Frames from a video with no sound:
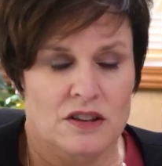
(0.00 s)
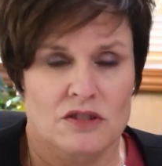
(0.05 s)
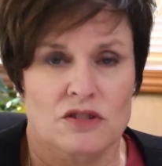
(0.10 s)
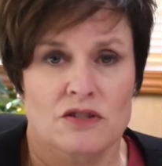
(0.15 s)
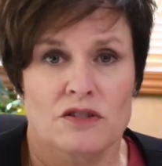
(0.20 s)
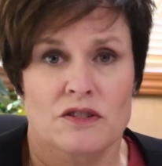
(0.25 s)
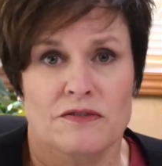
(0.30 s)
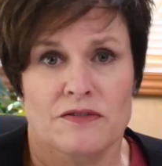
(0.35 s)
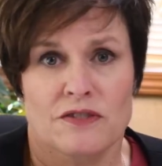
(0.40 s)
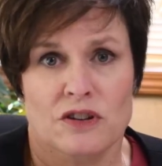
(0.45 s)

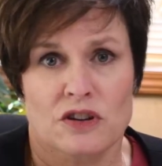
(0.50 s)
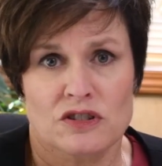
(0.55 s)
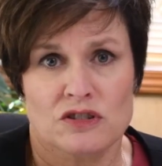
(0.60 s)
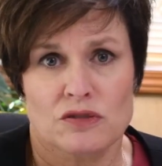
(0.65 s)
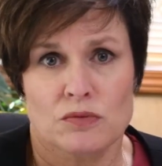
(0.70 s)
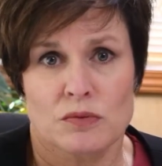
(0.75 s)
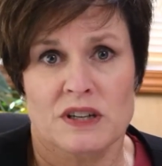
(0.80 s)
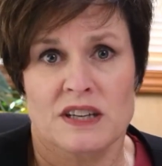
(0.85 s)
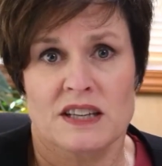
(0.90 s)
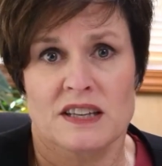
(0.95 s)
So the
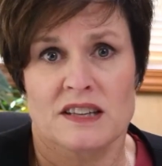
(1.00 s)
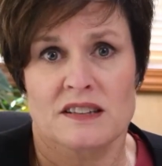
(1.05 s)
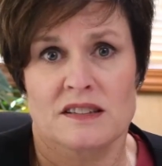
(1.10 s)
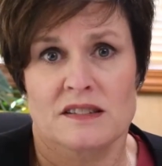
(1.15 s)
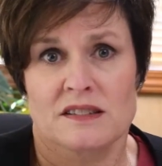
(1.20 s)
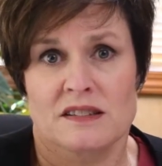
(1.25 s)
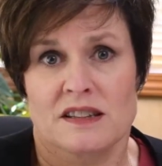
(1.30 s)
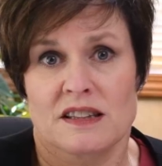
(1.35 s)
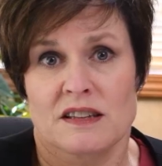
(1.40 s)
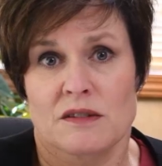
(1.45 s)
first one
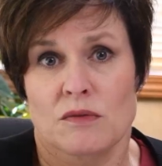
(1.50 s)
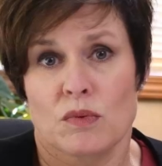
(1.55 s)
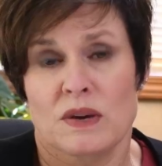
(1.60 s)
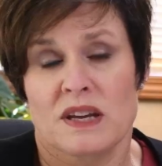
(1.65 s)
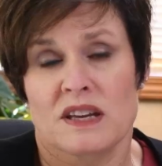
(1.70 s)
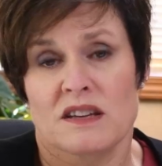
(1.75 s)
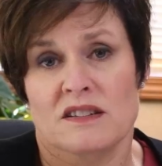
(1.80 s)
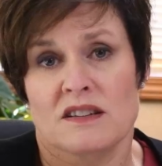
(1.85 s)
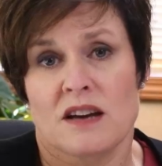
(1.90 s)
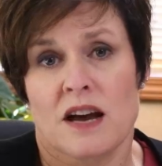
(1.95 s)
is that
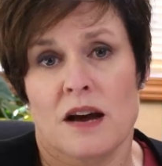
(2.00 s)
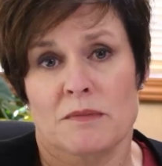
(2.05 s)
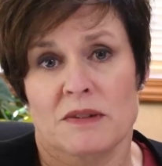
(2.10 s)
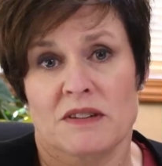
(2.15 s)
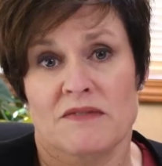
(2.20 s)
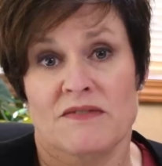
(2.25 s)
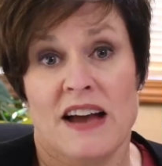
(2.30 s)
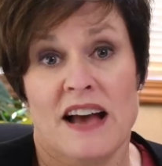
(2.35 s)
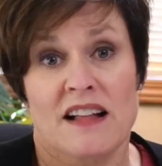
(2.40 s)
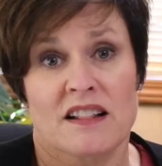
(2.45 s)
we
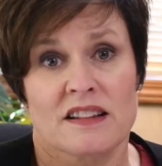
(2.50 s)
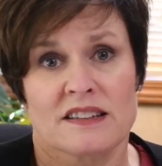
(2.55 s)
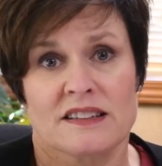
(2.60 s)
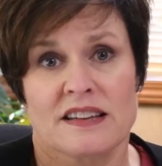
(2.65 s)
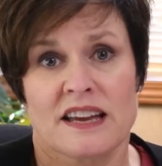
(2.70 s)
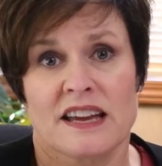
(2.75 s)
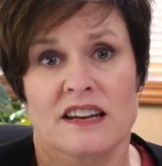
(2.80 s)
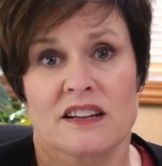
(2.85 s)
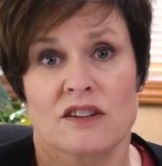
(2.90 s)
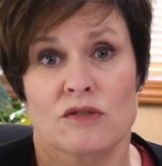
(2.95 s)
adopt a
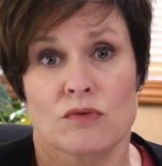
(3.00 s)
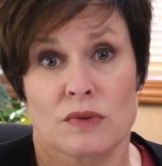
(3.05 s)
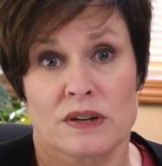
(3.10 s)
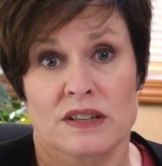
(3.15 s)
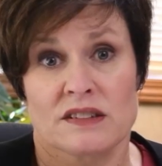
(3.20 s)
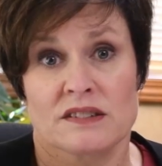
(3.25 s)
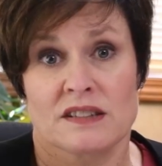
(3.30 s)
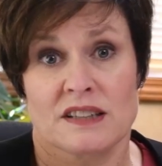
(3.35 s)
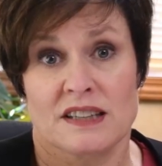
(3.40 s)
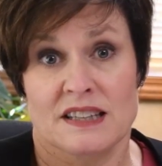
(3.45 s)
validated
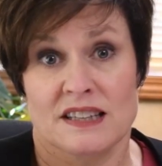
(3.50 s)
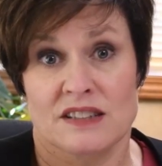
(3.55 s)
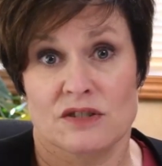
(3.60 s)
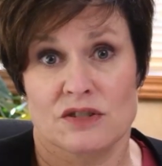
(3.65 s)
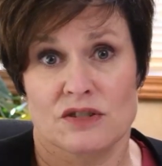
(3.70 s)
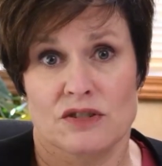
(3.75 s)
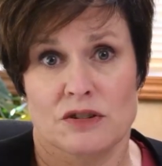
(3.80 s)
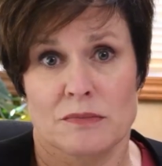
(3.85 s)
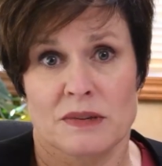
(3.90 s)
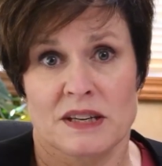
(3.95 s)
risk
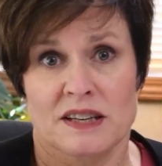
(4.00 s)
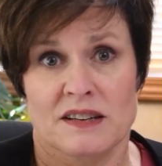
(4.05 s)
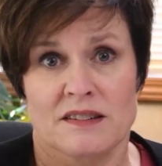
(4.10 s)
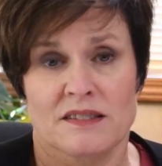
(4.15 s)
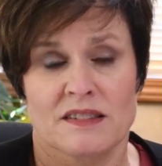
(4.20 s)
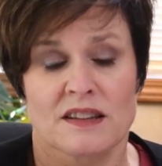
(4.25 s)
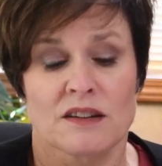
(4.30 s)
instrument